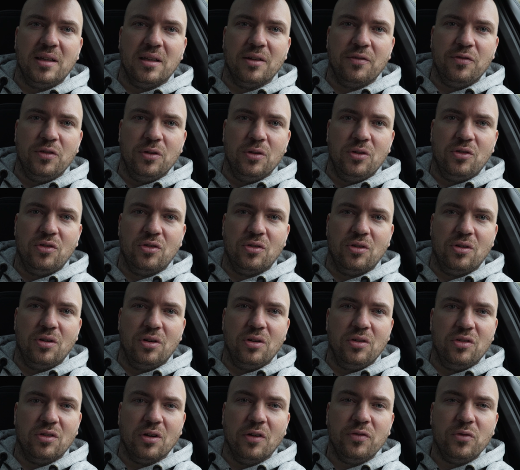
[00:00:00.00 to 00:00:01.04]
it in a
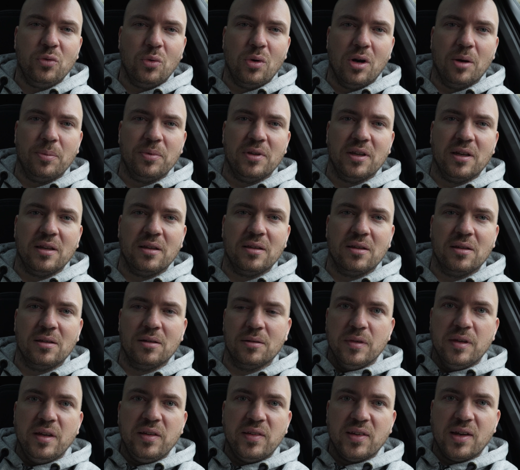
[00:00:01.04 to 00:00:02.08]
future software update.
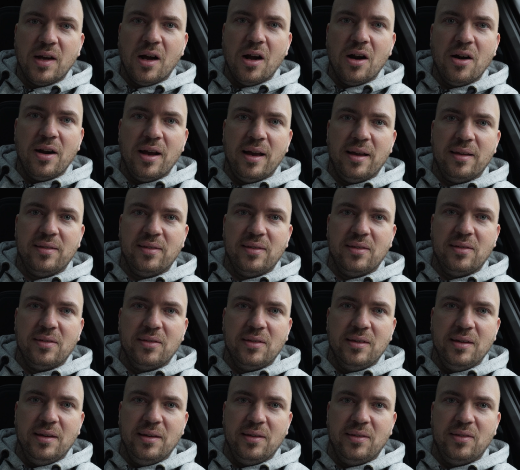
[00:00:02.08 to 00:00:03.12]
This car
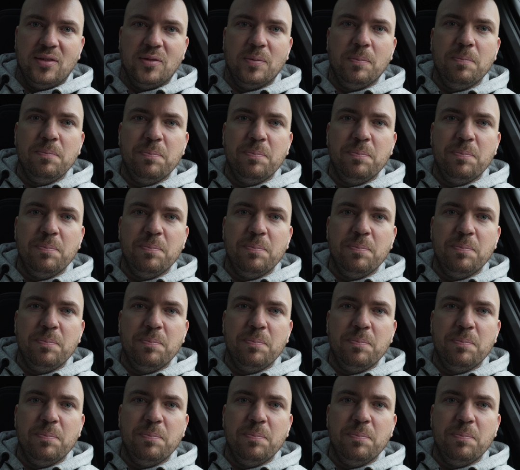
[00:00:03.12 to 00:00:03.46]
has these